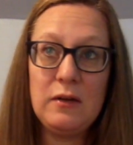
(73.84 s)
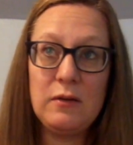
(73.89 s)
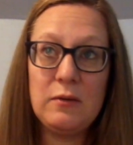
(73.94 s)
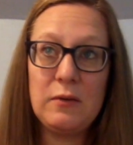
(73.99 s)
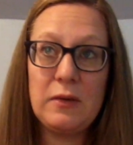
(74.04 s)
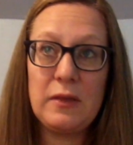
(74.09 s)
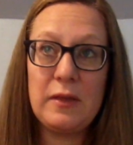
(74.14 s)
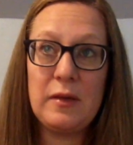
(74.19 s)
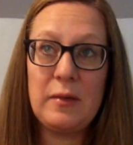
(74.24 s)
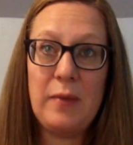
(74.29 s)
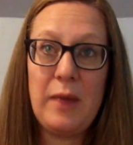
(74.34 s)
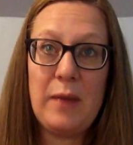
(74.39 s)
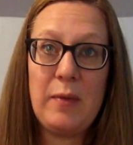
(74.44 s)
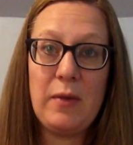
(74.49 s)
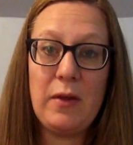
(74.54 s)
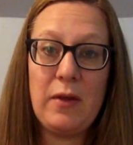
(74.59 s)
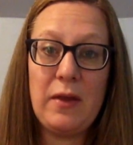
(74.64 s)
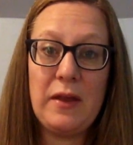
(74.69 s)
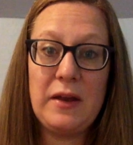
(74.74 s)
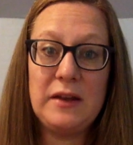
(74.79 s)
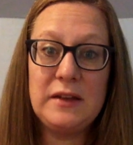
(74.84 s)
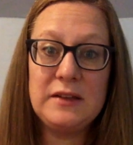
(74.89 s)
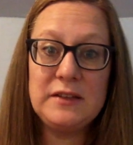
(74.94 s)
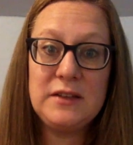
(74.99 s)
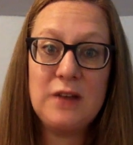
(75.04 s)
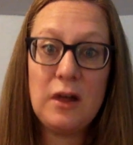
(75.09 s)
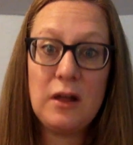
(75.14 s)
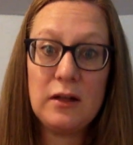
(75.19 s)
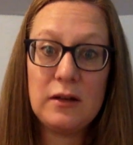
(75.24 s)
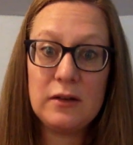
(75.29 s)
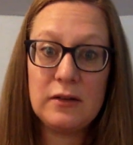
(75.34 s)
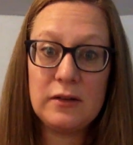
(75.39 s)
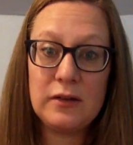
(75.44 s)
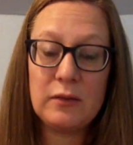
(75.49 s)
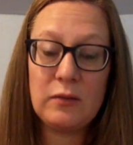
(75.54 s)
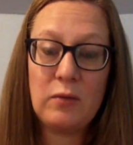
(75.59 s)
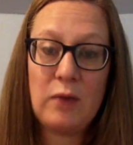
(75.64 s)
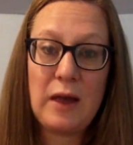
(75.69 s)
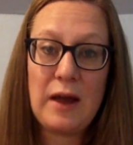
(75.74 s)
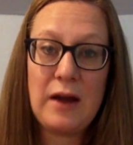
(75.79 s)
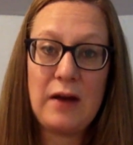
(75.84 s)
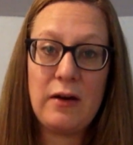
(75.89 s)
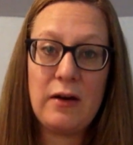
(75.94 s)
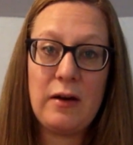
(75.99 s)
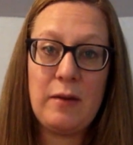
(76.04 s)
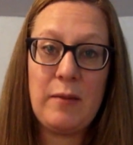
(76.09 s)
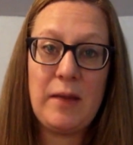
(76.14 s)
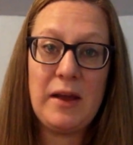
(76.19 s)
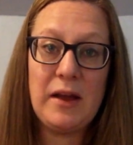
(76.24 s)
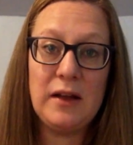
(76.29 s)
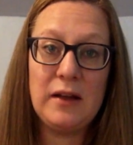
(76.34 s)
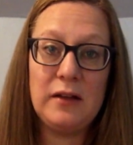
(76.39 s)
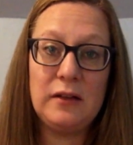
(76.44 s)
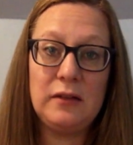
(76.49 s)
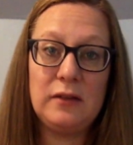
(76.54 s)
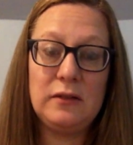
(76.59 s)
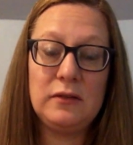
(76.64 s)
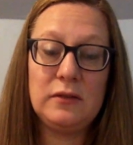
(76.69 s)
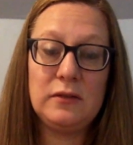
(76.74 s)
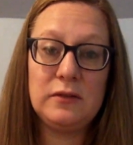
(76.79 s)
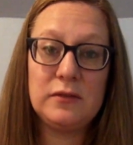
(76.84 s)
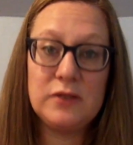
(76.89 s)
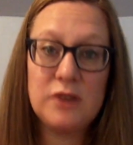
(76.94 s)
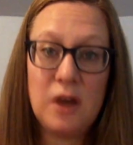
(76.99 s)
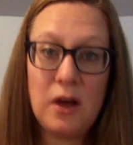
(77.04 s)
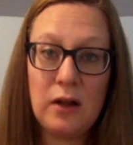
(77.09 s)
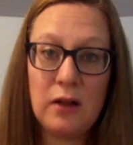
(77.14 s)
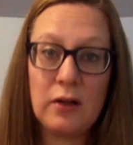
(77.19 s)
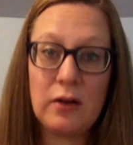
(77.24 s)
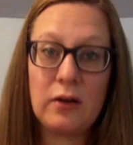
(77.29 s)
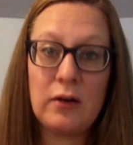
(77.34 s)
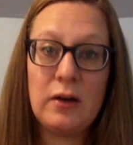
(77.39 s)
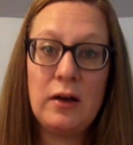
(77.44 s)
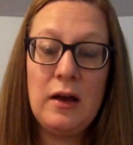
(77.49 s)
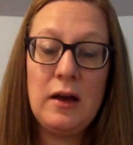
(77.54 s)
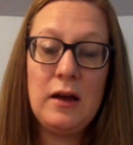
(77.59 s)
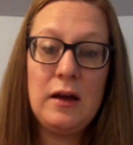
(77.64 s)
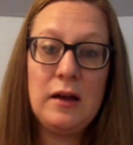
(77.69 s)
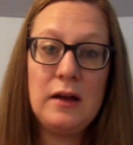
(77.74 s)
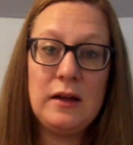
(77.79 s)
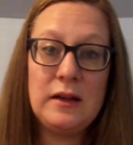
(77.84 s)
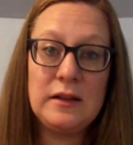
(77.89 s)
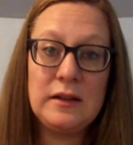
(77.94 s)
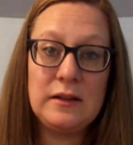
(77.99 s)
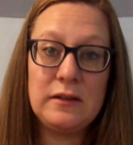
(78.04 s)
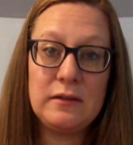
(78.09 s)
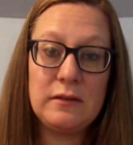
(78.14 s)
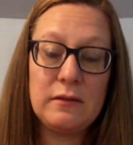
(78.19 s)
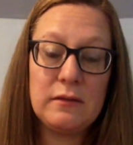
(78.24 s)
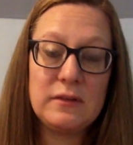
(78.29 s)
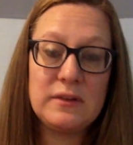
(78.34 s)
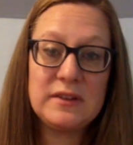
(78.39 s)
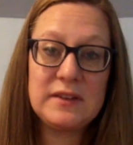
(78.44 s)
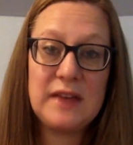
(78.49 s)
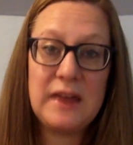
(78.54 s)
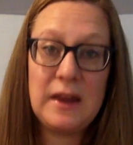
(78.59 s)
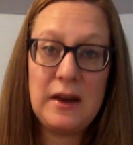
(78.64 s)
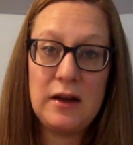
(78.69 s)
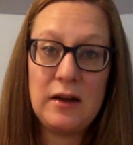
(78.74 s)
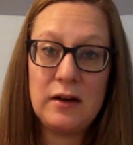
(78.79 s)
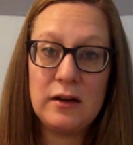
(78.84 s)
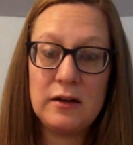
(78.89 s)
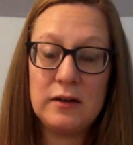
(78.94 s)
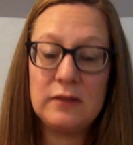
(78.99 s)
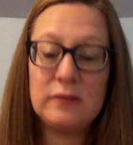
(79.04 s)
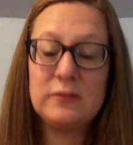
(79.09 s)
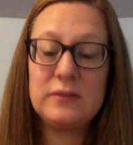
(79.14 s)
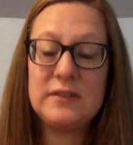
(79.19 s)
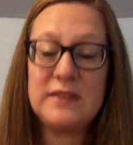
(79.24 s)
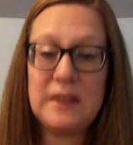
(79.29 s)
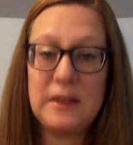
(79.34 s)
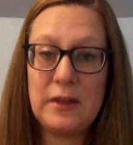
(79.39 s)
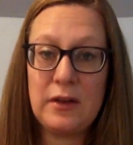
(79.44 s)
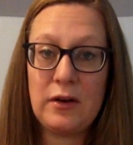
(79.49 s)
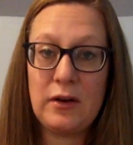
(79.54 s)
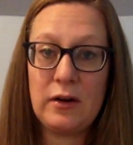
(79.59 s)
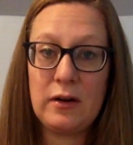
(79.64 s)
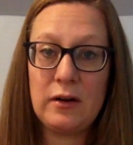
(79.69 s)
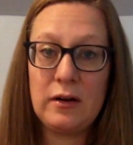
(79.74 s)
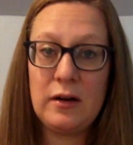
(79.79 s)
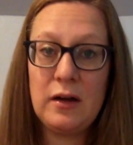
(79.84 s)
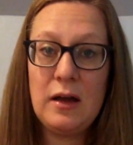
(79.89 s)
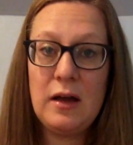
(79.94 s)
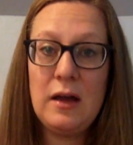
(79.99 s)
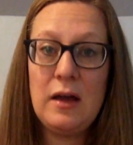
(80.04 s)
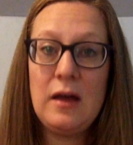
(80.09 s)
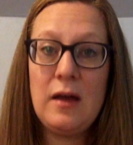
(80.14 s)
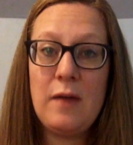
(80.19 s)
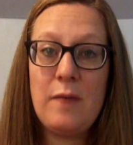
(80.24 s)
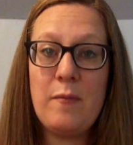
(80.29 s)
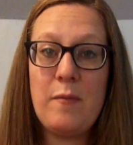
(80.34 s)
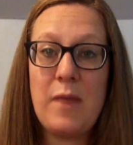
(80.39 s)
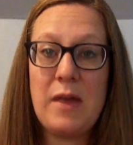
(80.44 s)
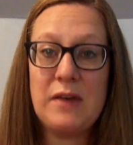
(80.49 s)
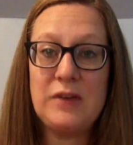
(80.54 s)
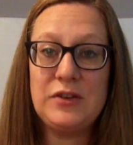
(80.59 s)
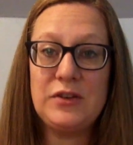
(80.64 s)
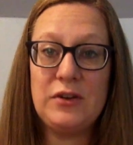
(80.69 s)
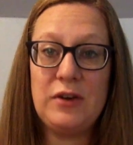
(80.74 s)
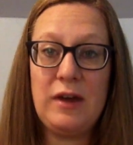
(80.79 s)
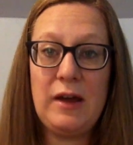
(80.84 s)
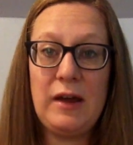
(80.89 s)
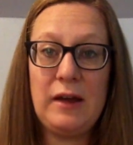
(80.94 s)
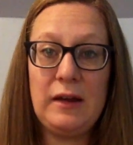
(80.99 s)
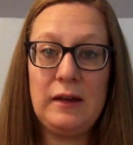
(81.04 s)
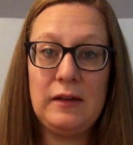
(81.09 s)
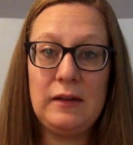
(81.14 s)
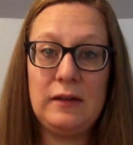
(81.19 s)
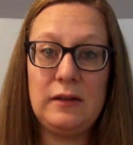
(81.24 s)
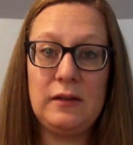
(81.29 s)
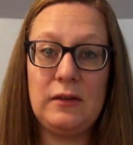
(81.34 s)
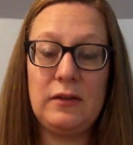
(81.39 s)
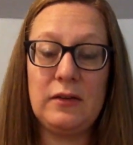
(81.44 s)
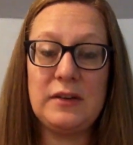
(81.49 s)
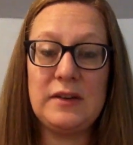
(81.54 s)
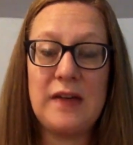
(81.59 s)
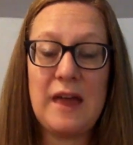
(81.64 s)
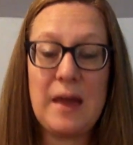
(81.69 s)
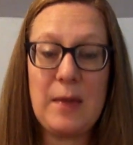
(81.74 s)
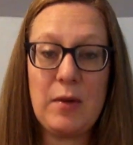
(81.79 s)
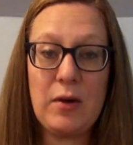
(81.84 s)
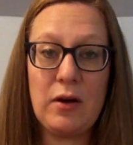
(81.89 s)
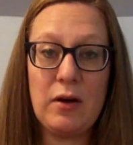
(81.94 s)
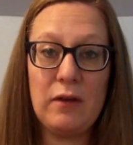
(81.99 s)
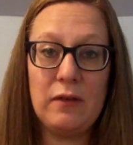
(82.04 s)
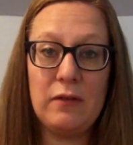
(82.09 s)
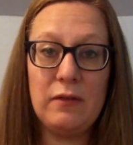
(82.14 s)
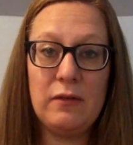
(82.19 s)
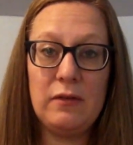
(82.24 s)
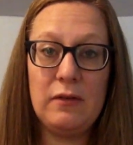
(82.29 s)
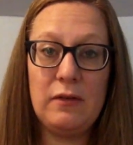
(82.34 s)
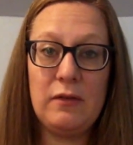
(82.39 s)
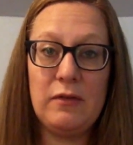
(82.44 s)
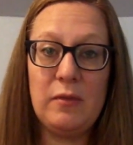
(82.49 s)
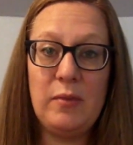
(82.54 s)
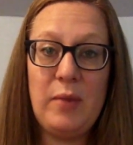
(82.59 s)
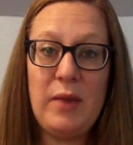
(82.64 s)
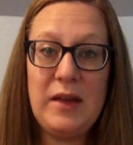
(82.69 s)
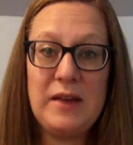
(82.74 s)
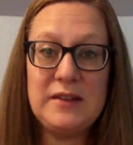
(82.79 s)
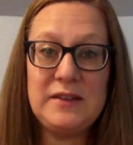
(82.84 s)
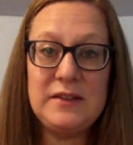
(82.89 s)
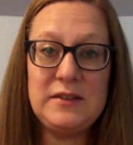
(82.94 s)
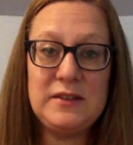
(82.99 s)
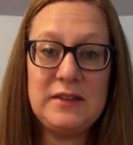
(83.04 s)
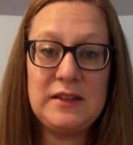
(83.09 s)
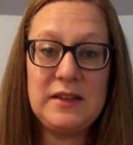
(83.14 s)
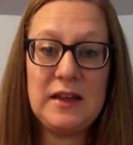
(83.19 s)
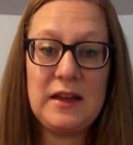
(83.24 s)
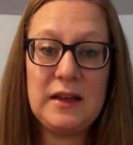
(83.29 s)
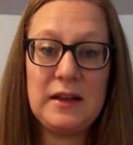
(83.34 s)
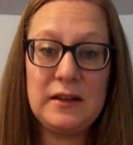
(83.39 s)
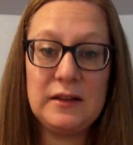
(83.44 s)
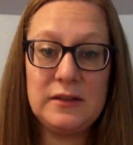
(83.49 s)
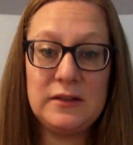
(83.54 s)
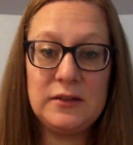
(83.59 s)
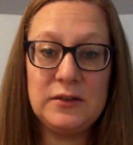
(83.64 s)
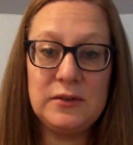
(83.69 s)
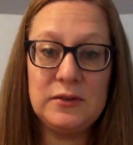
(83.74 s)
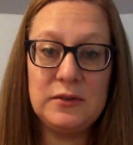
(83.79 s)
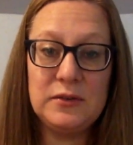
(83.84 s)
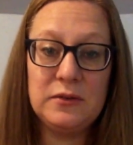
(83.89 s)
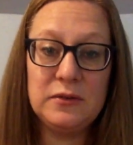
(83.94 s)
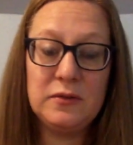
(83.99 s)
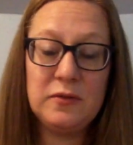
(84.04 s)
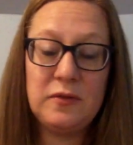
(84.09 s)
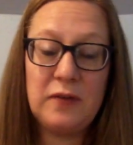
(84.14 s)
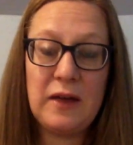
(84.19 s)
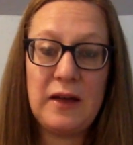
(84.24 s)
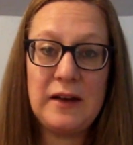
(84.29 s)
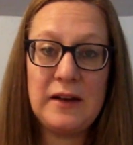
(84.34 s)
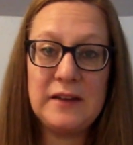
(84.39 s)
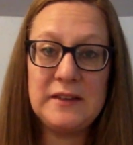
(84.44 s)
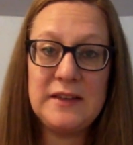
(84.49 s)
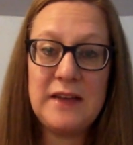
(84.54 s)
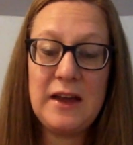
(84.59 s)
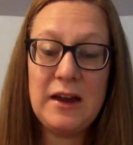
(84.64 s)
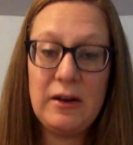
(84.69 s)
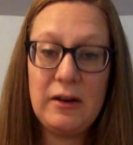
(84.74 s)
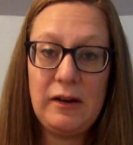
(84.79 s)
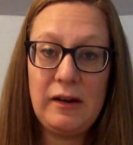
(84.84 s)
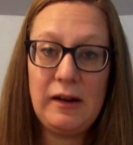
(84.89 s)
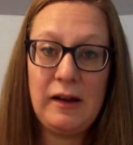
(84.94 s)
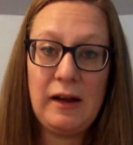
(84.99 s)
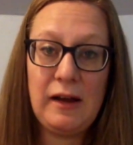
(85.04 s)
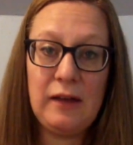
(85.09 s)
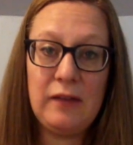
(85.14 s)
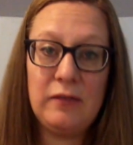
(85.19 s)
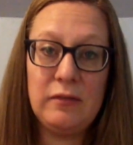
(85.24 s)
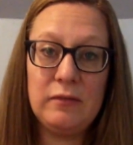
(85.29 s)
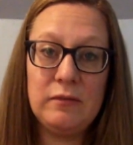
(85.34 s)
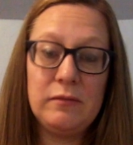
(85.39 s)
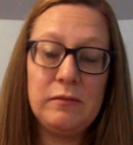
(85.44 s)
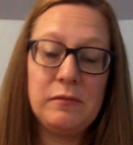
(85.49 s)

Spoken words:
with a paper that is taller than wider, and make a taller and skinnier cylinder, measuring the diameter of the base, using that to find its area and